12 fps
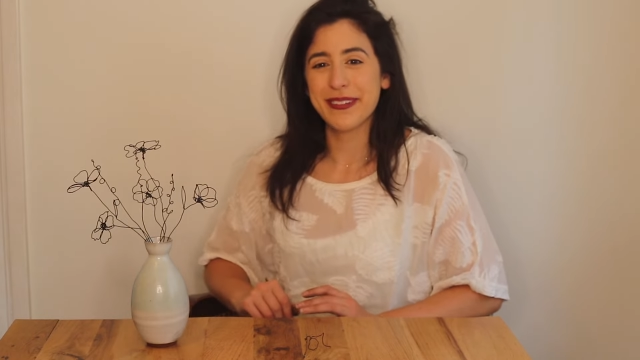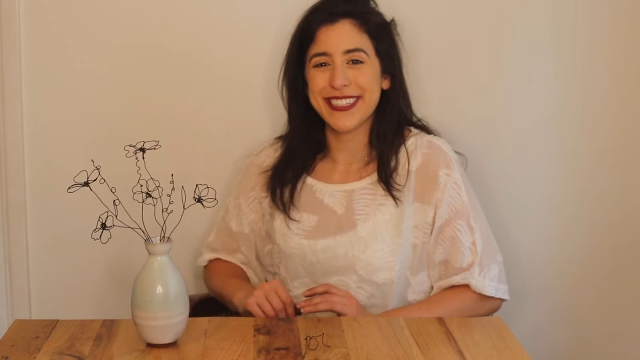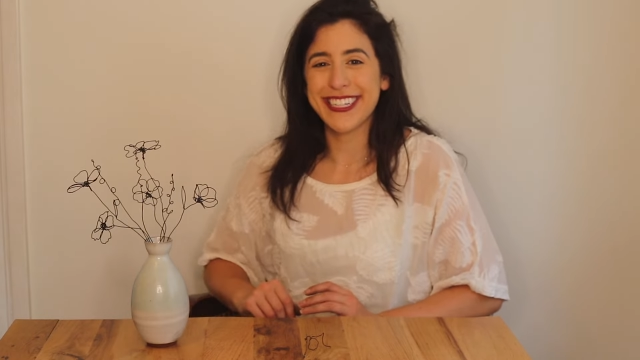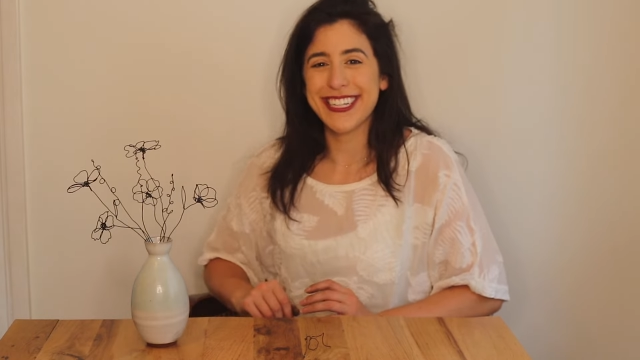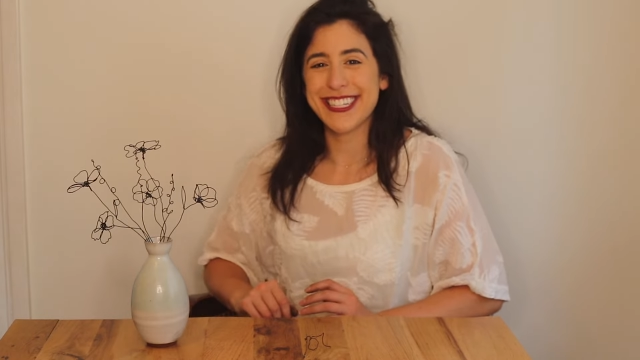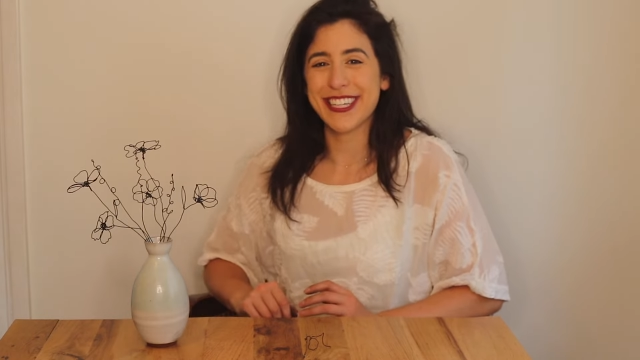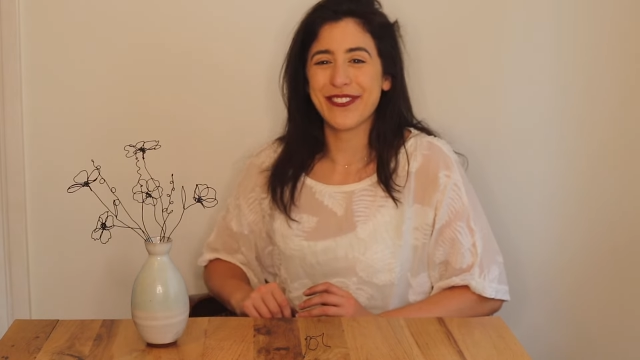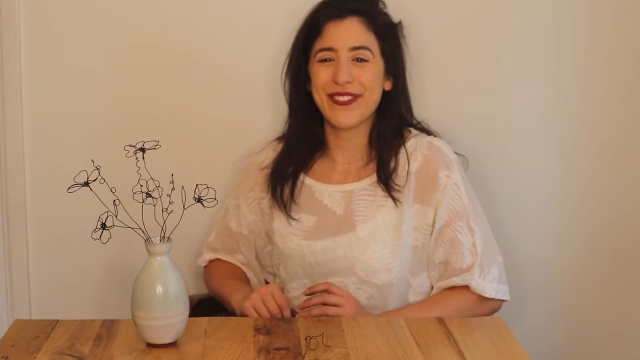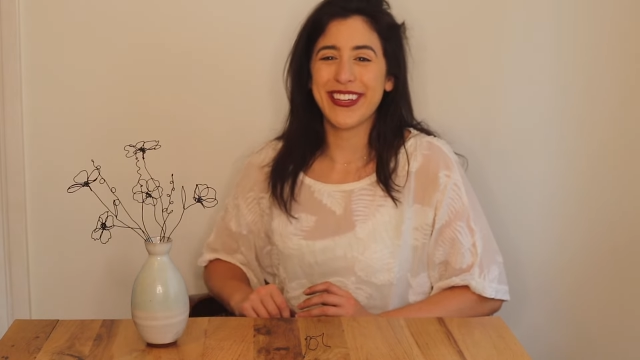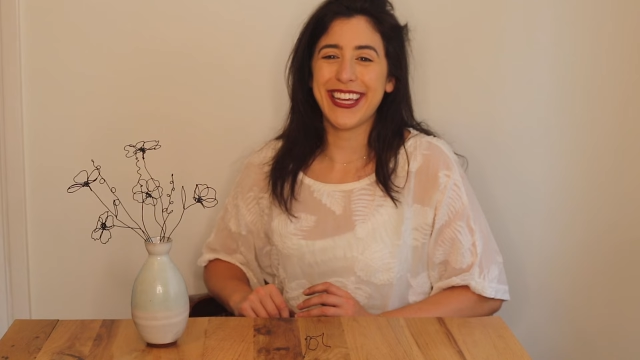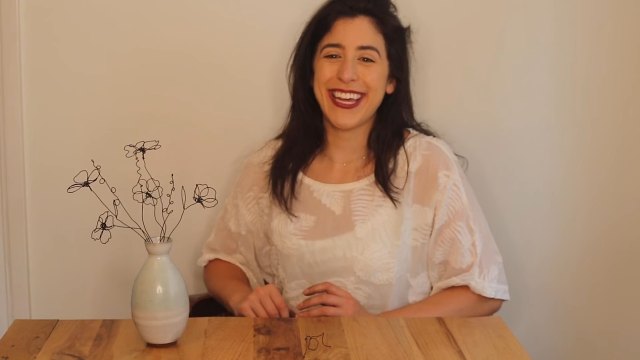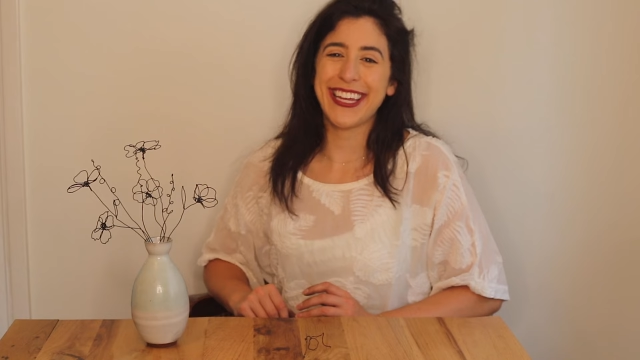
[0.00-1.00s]
please give
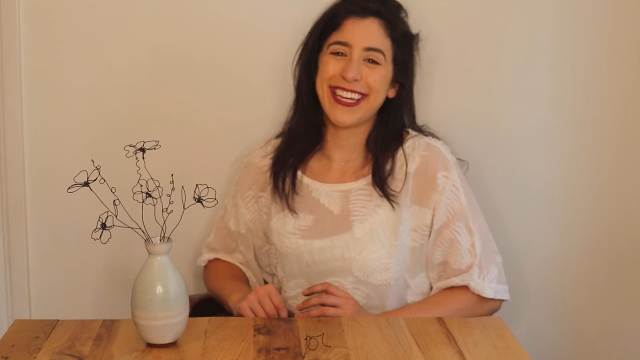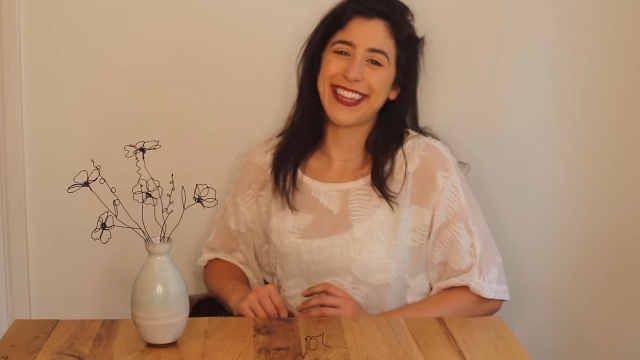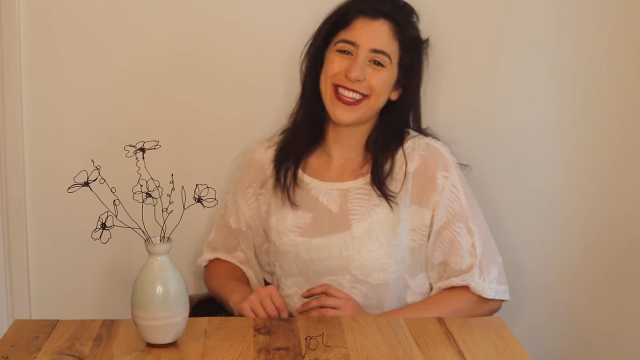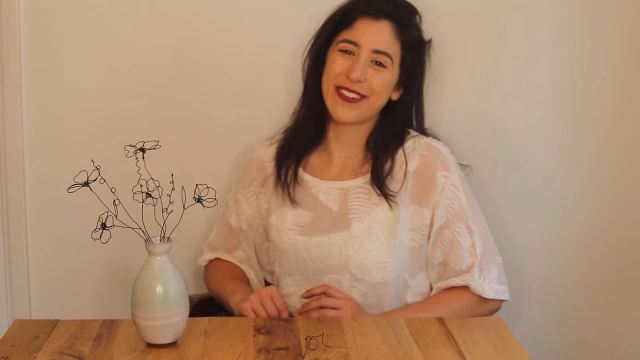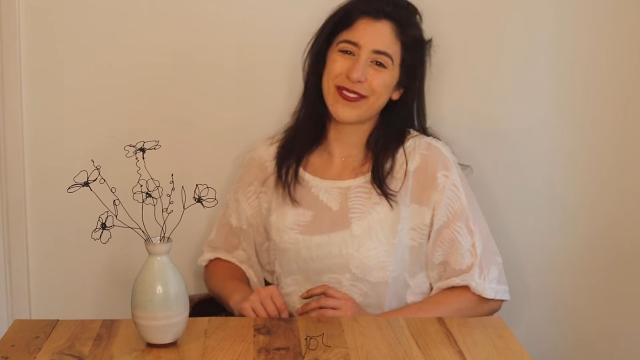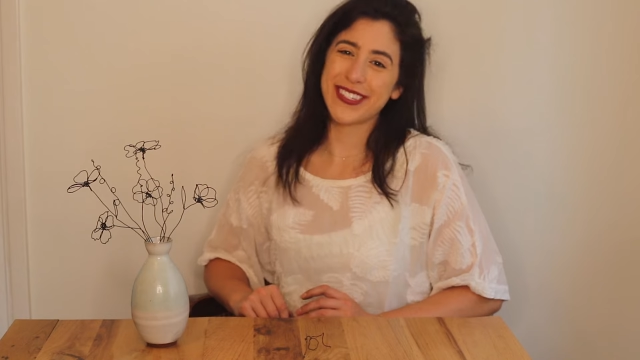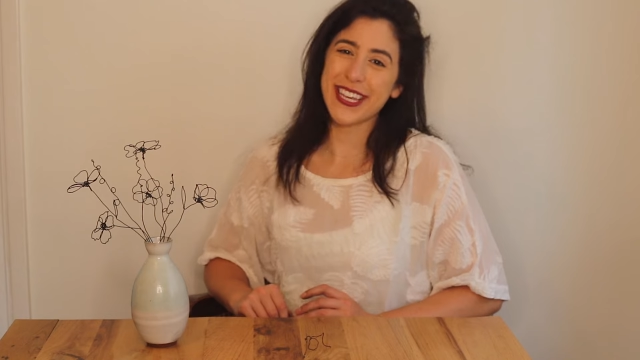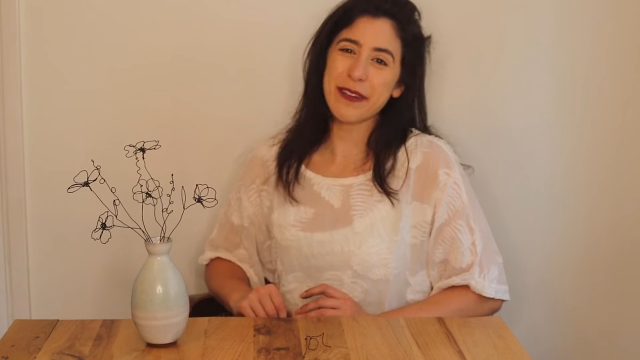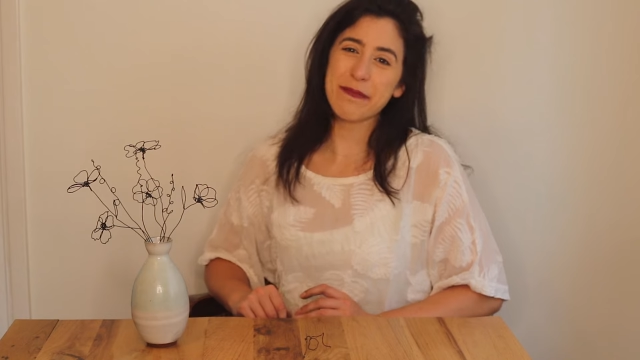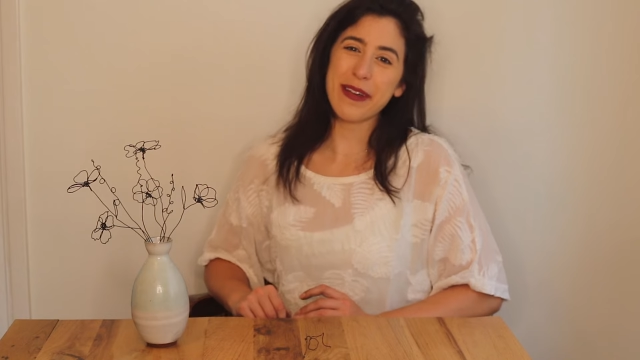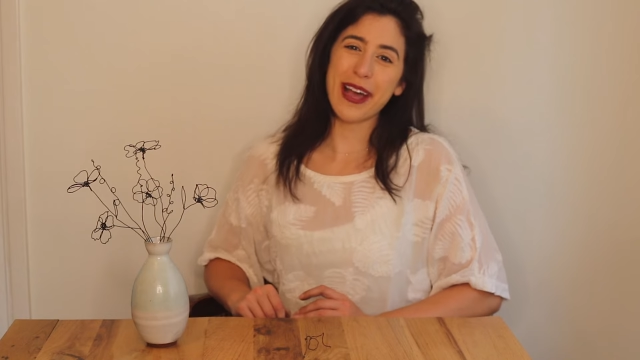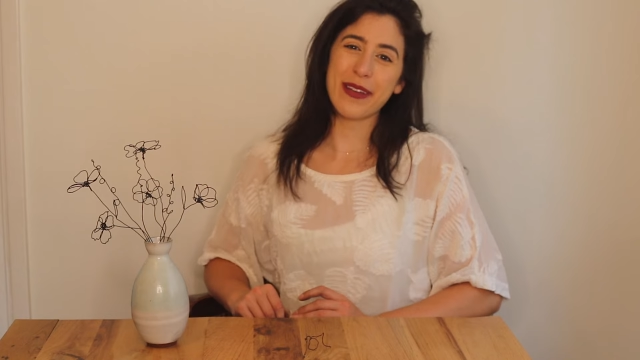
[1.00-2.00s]
me a thumbs up.